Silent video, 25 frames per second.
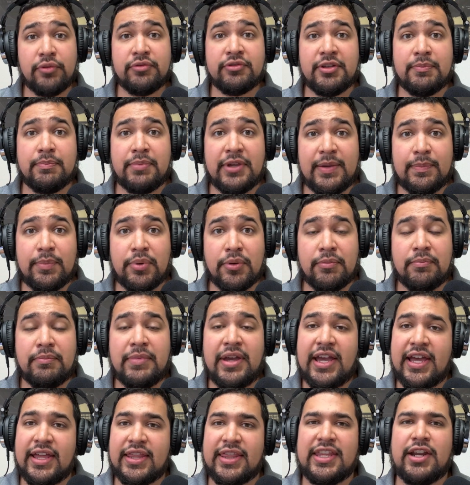to people,
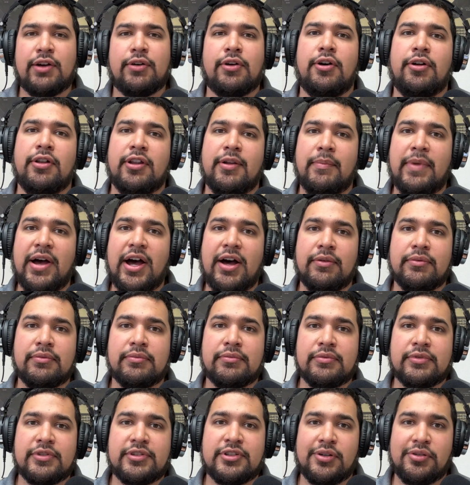man, they're all about
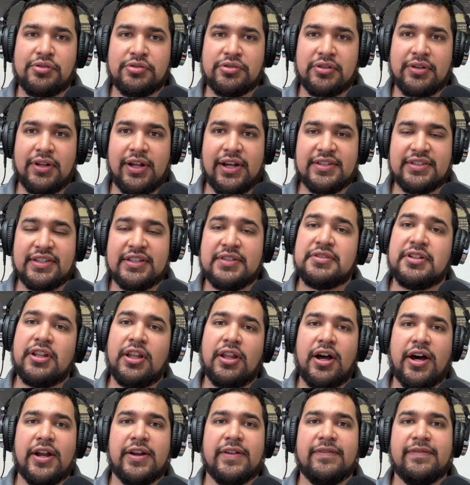socializing. It was a
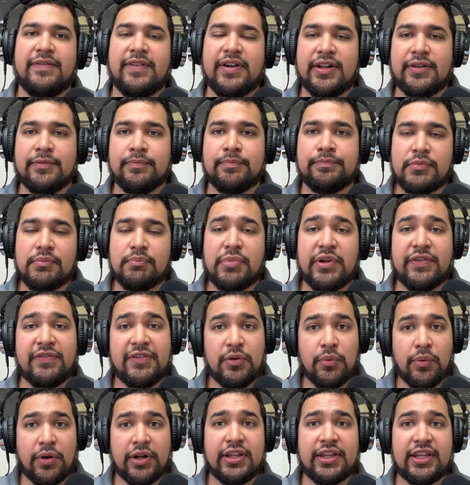lot of fun. But if
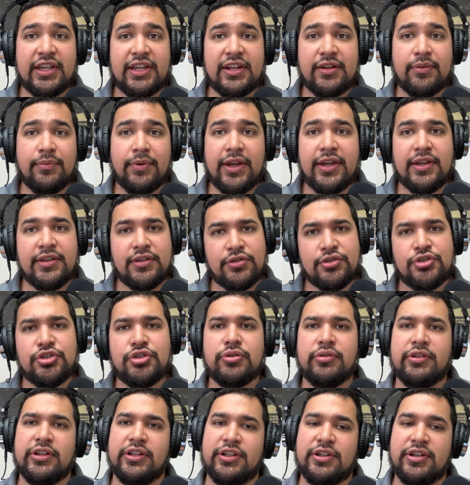you wanted to get away, you
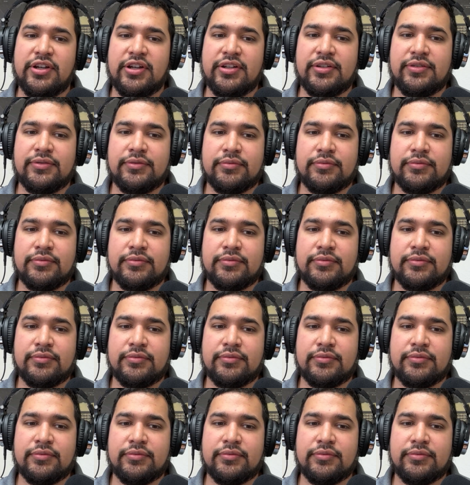truly could.